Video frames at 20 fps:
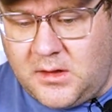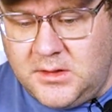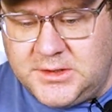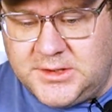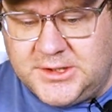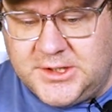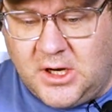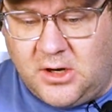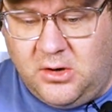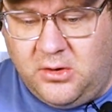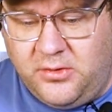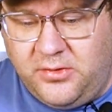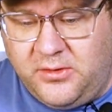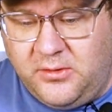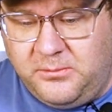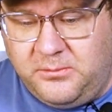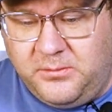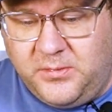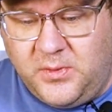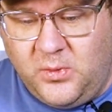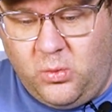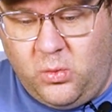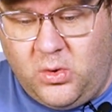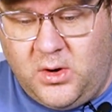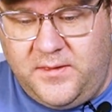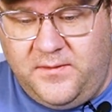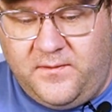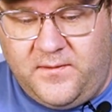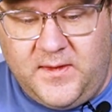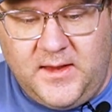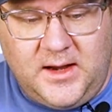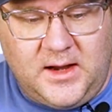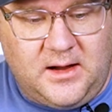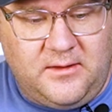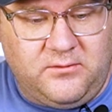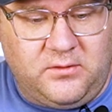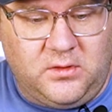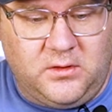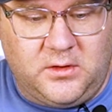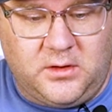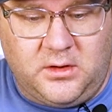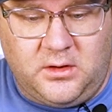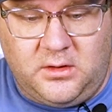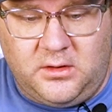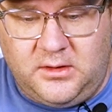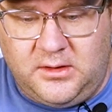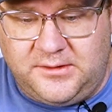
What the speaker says: So the one thing I've learned